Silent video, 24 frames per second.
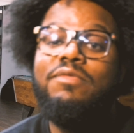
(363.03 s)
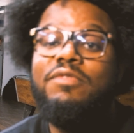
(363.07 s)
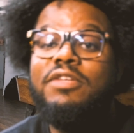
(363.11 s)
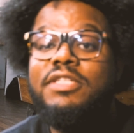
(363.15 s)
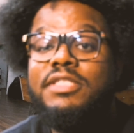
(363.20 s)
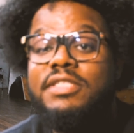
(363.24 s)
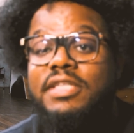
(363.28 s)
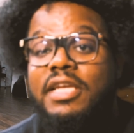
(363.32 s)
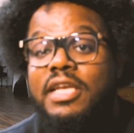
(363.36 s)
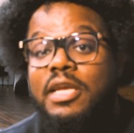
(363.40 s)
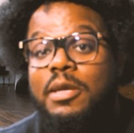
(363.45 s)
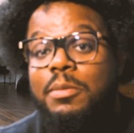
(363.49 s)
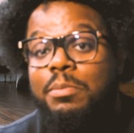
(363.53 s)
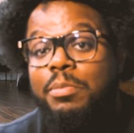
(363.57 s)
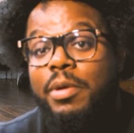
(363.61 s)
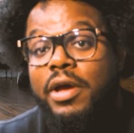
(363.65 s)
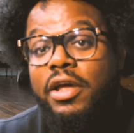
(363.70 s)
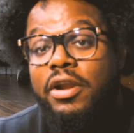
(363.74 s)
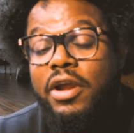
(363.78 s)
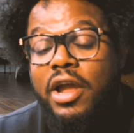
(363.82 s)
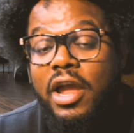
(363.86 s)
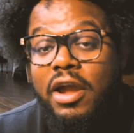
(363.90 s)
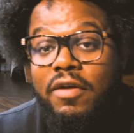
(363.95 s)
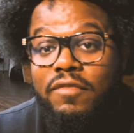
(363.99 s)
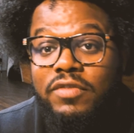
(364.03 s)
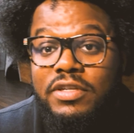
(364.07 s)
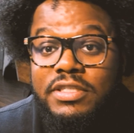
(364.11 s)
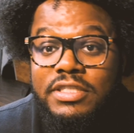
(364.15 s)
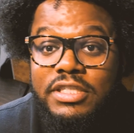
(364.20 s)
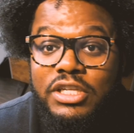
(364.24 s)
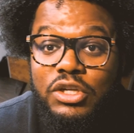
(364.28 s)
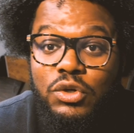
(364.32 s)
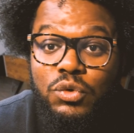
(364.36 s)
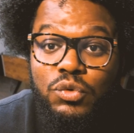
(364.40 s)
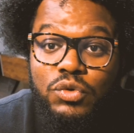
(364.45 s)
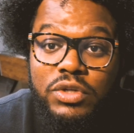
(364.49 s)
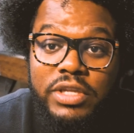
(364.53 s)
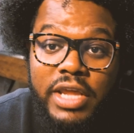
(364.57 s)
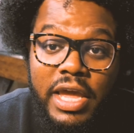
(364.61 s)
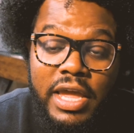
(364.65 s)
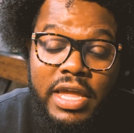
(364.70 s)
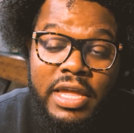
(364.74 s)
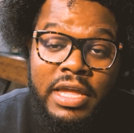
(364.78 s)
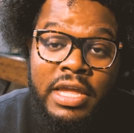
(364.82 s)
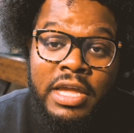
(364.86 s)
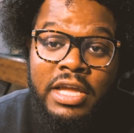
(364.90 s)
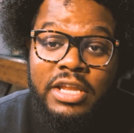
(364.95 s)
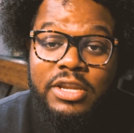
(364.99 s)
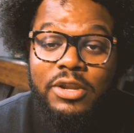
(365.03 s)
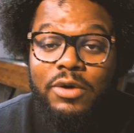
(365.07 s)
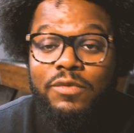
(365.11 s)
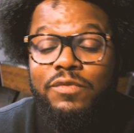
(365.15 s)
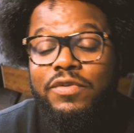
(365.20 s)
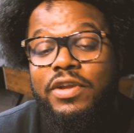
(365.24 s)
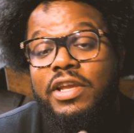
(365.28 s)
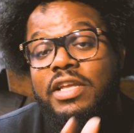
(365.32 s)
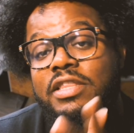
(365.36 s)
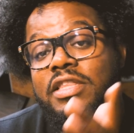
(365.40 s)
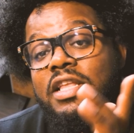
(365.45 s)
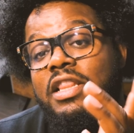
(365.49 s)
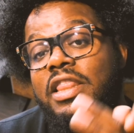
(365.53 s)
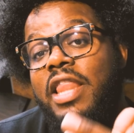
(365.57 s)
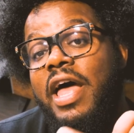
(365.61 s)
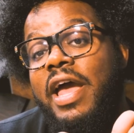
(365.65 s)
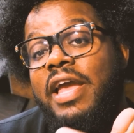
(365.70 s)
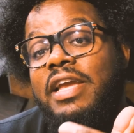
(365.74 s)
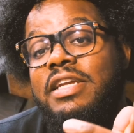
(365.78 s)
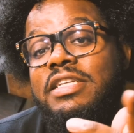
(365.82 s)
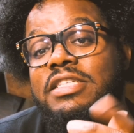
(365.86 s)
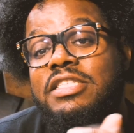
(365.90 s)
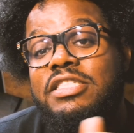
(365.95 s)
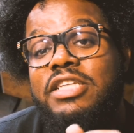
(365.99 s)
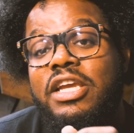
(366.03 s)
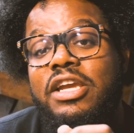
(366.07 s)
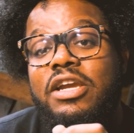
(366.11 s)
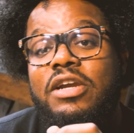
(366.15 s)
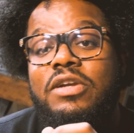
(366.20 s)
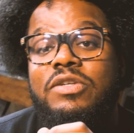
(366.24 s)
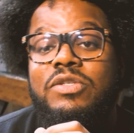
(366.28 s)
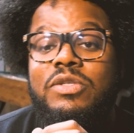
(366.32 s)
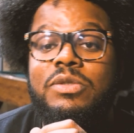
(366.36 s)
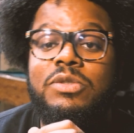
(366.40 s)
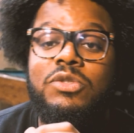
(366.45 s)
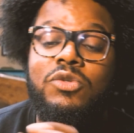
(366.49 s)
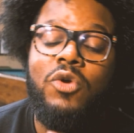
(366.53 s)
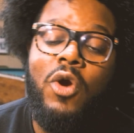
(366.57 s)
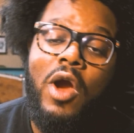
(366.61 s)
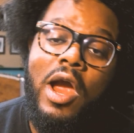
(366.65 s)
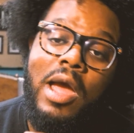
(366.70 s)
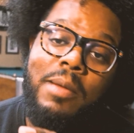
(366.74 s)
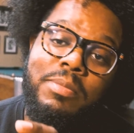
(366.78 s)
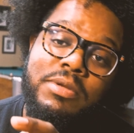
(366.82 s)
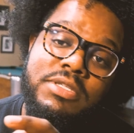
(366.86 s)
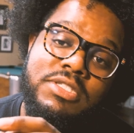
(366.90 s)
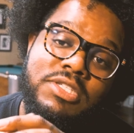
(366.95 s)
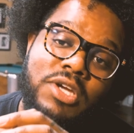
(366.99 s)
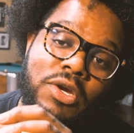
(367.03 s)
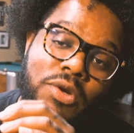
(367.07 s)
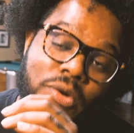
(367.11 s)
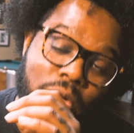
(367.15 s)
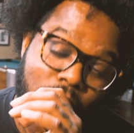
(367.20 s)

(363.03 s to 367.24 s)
is to get better every single day. Don't forget to like, share, subscribe, and turn